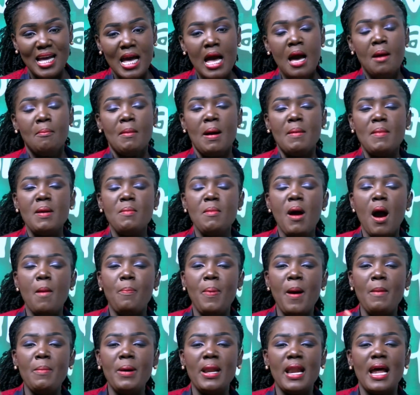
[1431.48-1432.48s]
right. Mommy, my
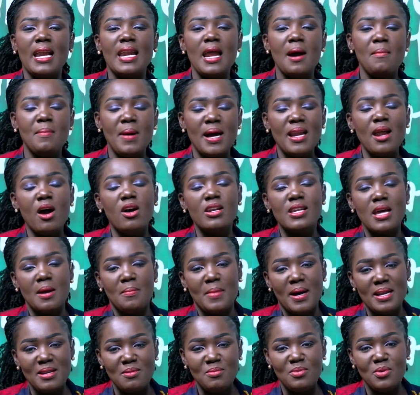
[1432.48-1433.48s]
papa, number now, dear
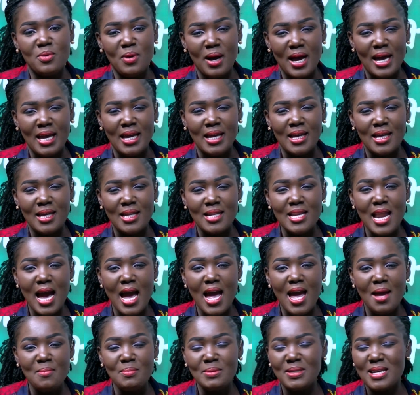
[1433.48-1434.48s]
money, be why. Now,
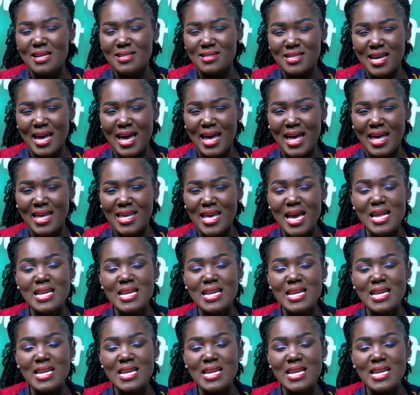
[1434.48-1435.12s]
just say,